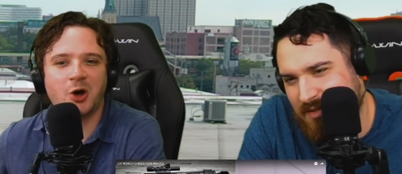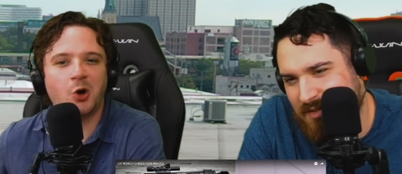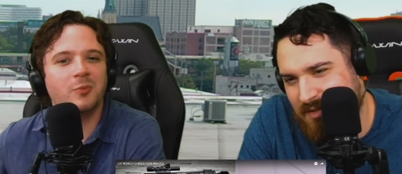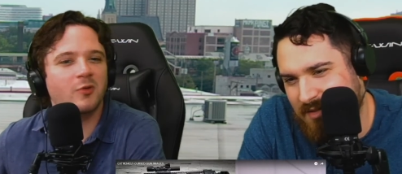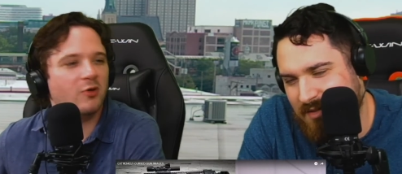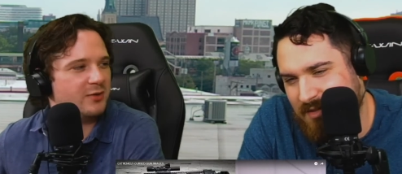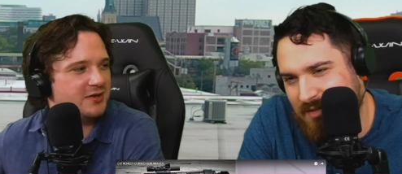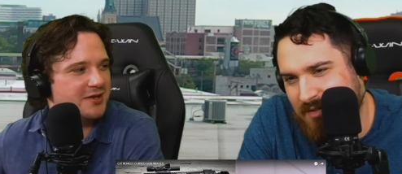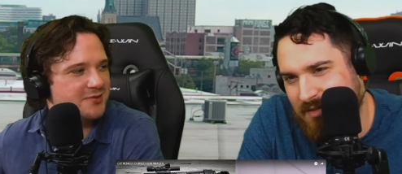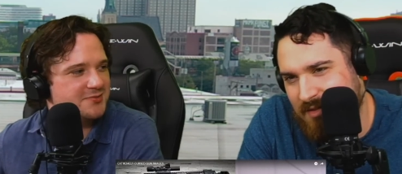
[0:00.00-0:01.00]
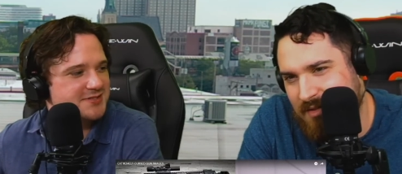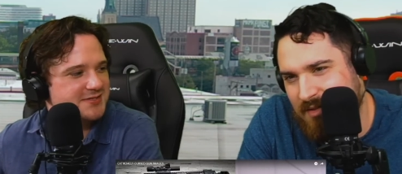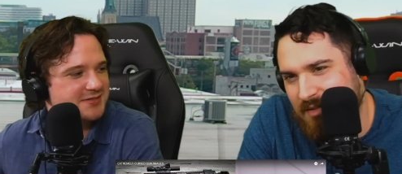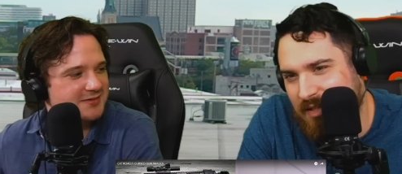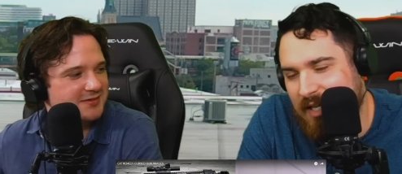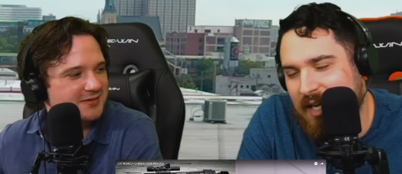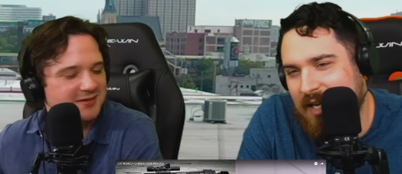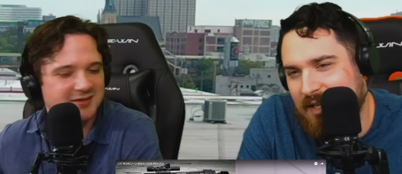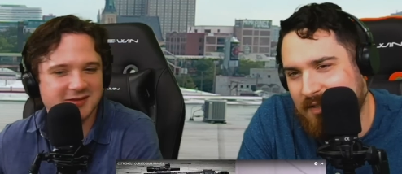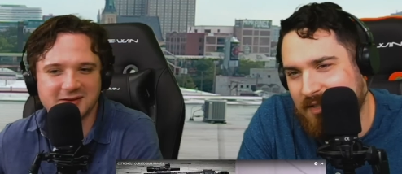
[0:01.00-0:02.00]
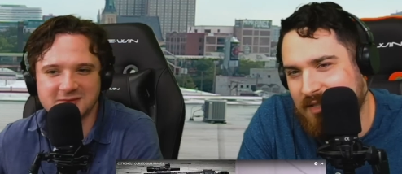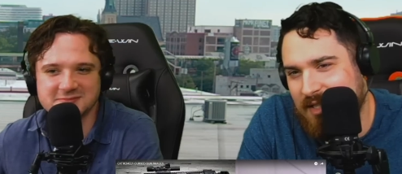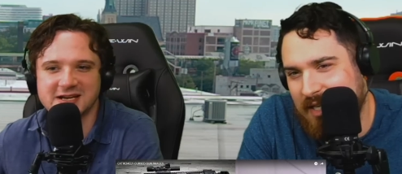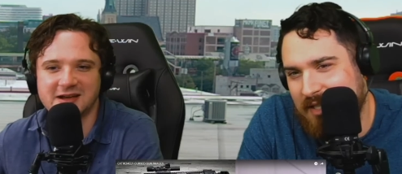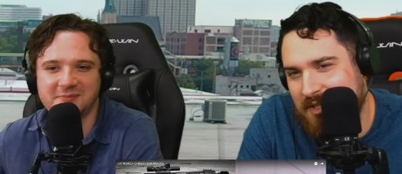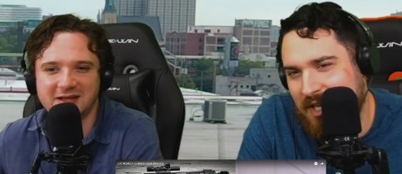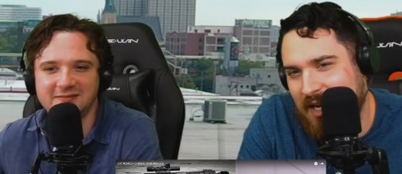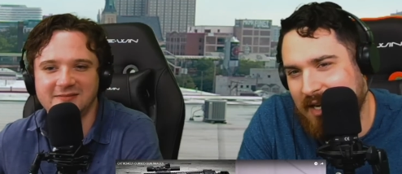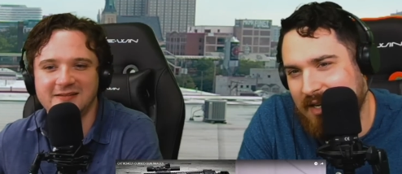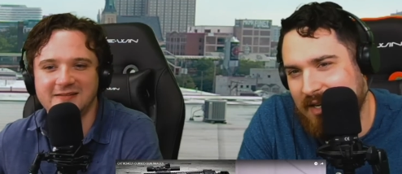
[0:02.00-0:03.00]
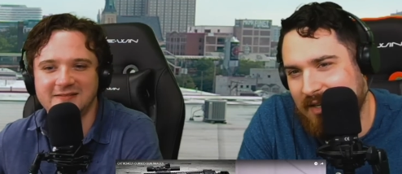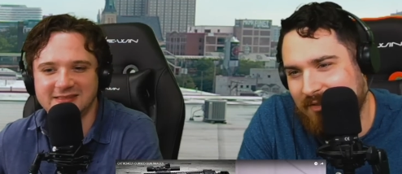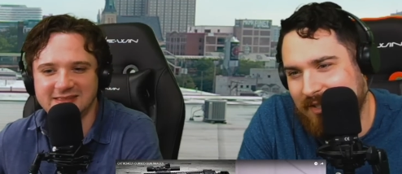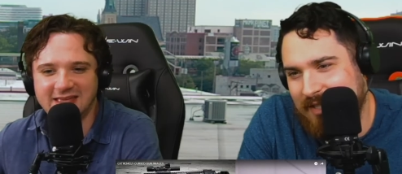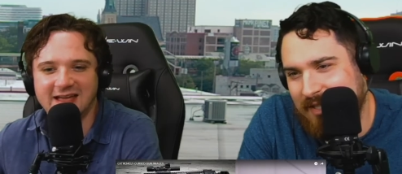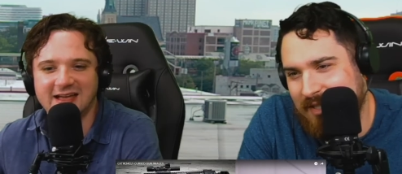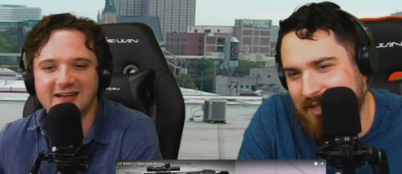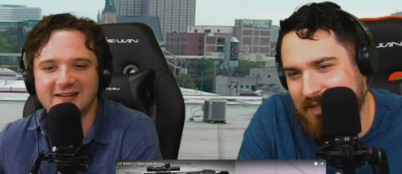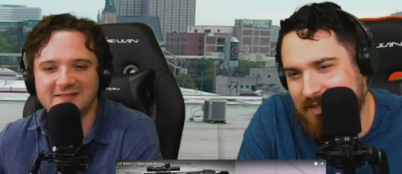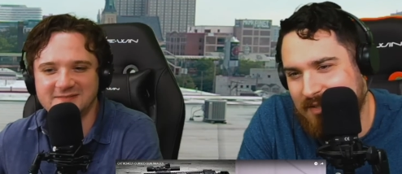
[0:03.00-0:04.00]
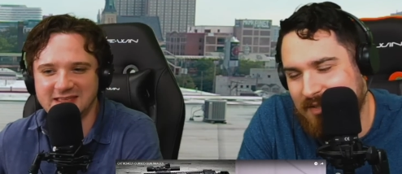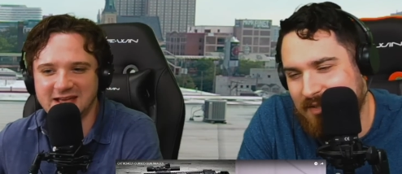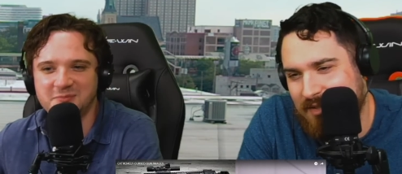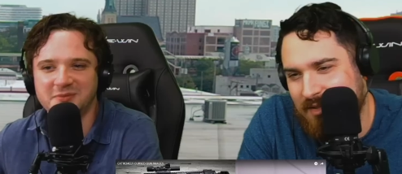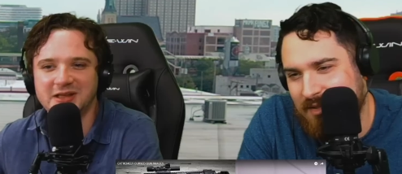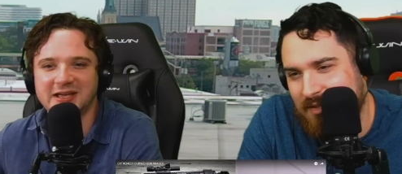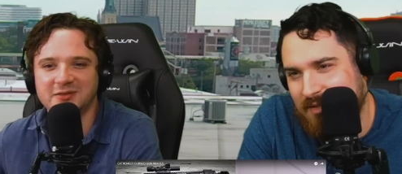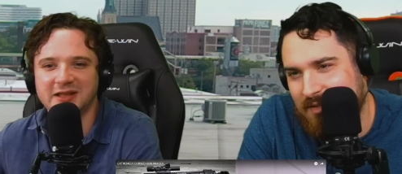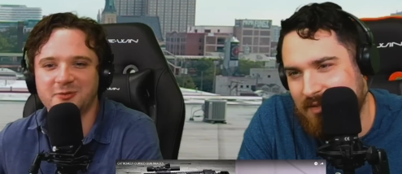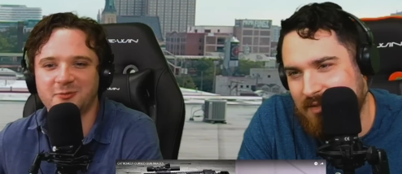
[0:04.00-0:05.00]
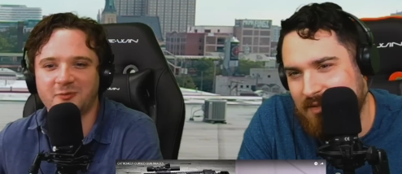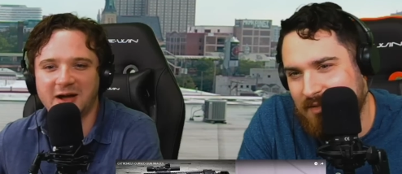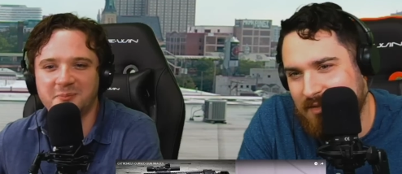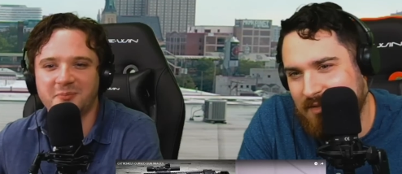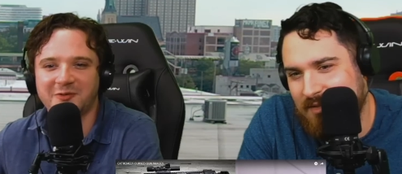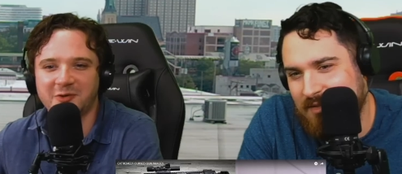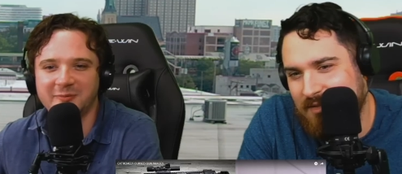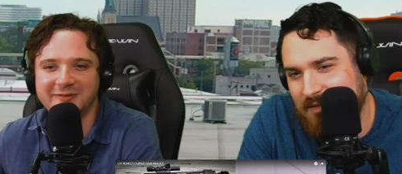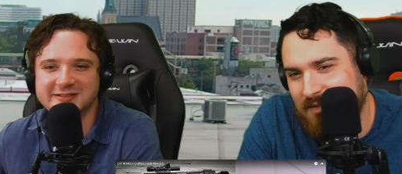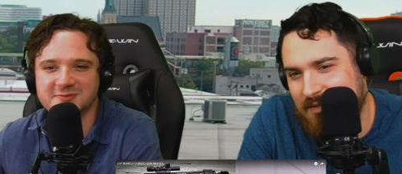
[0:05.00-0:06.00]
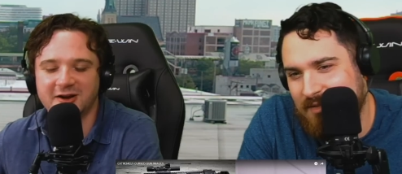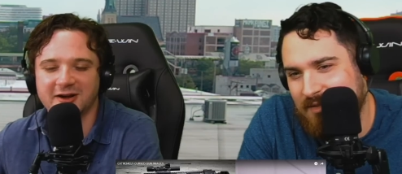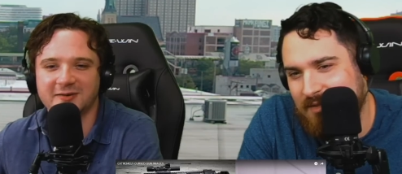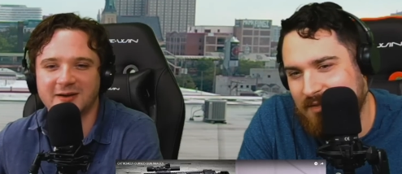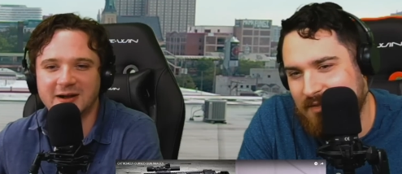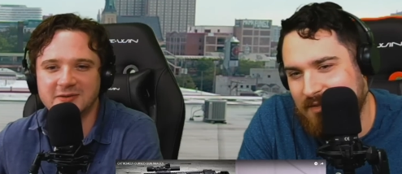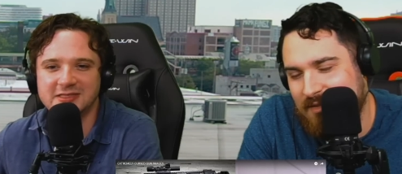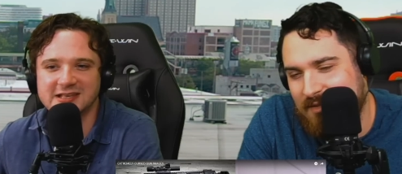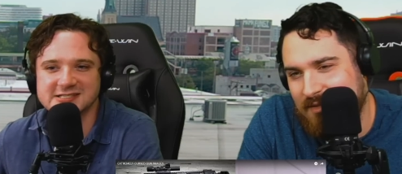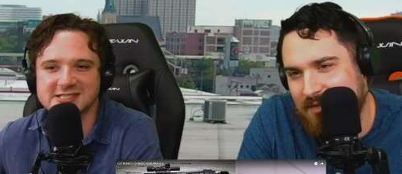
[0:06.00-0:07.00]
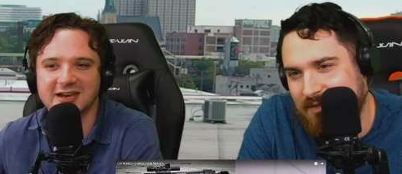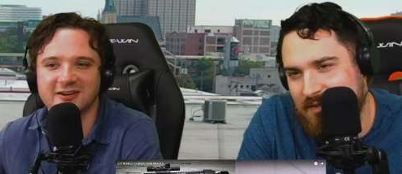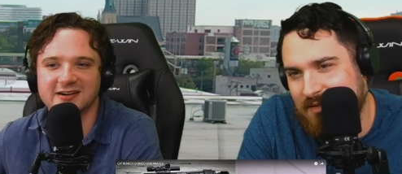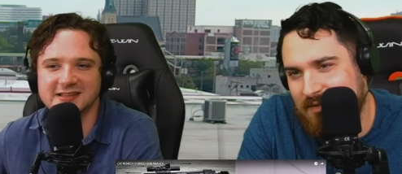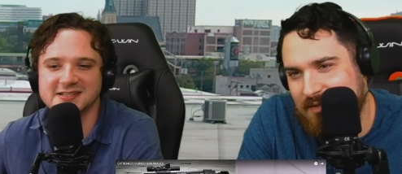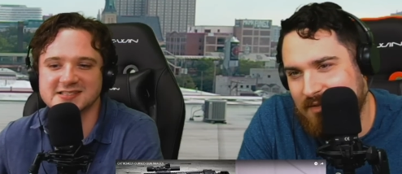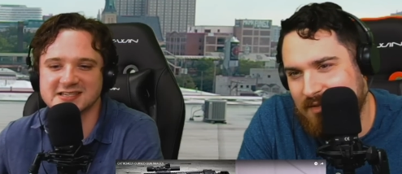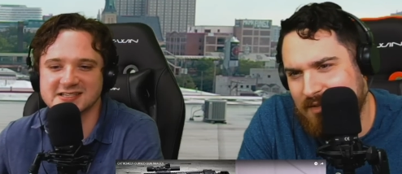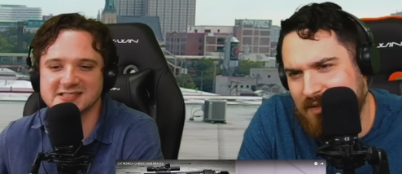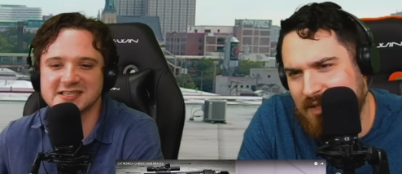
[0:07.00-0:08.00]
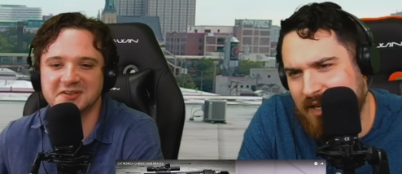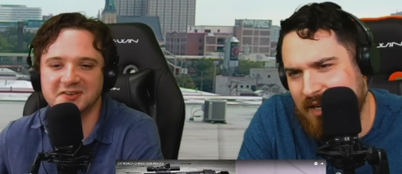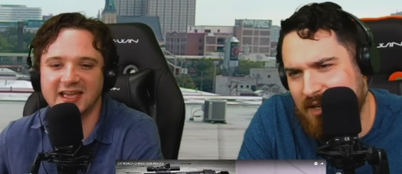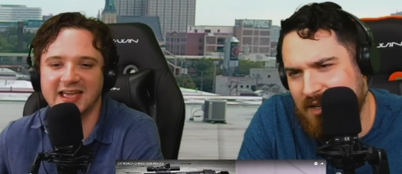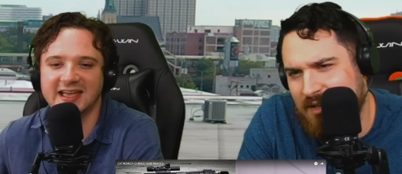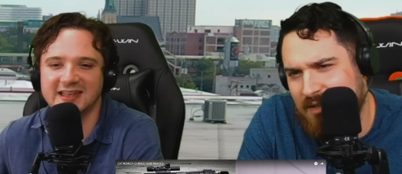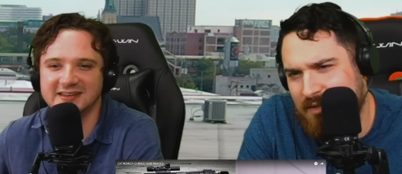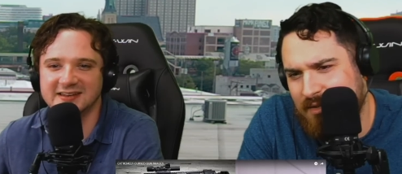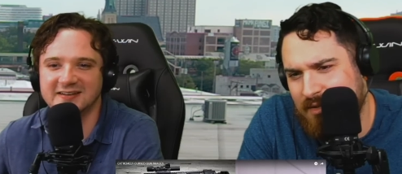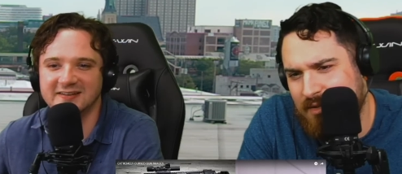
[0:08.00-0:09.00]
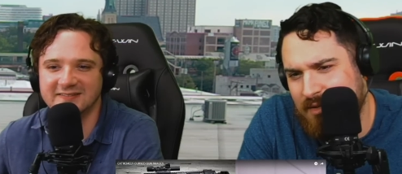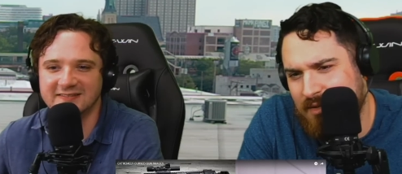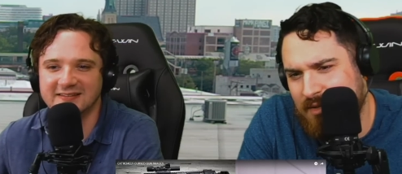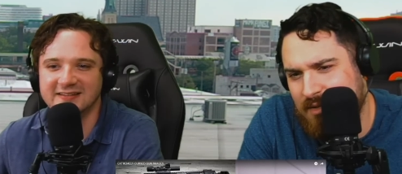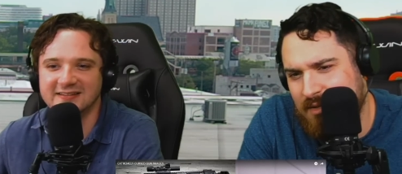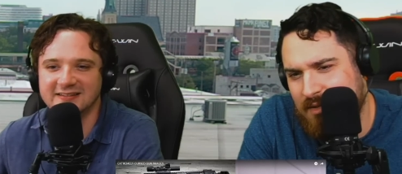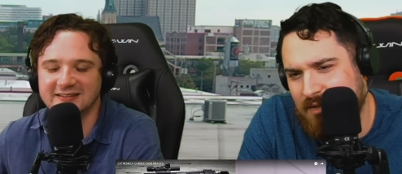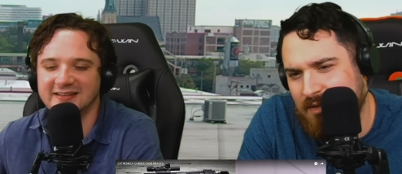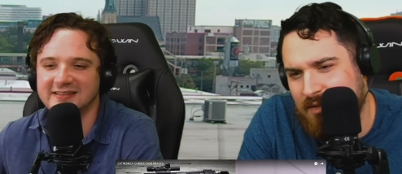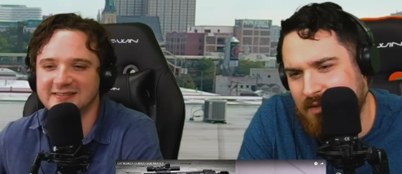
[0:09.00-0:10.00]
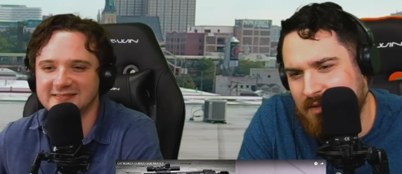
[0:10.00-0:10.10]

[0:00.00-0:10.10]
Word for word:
Speaker 1: Hellboy yeah, you know what I'm like talking about? Giant and ridiculous. Yeah, yep, like like Ron Perlman's walking around with this, carrying this in a single yeah. hand. You know, like